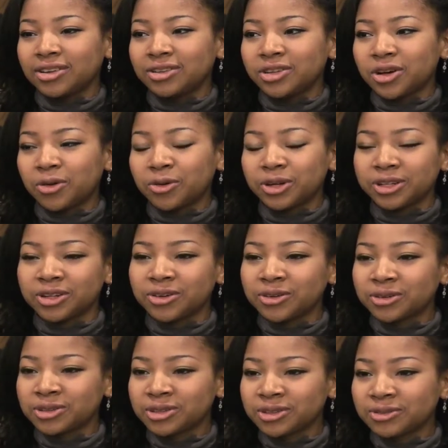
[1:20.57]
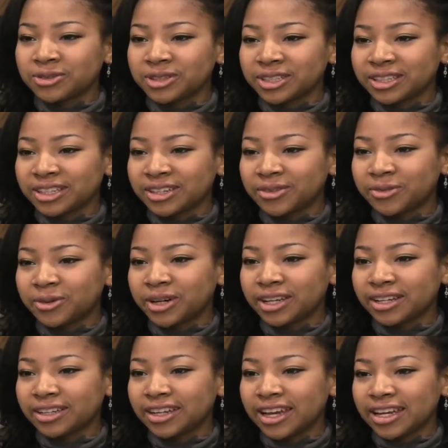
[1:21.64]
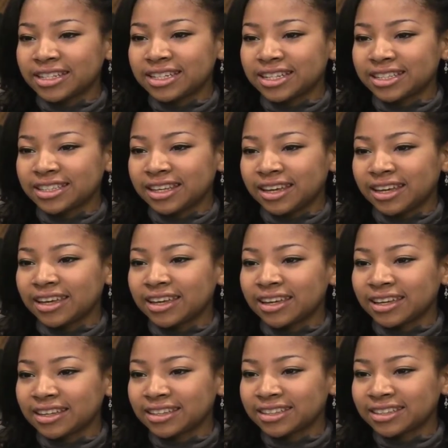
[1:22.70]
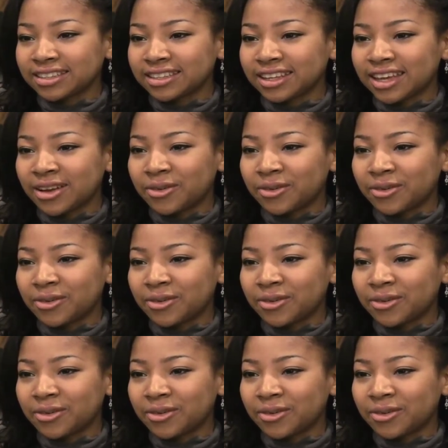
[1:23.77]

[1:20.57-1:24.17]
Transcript: no one knows really what HSA is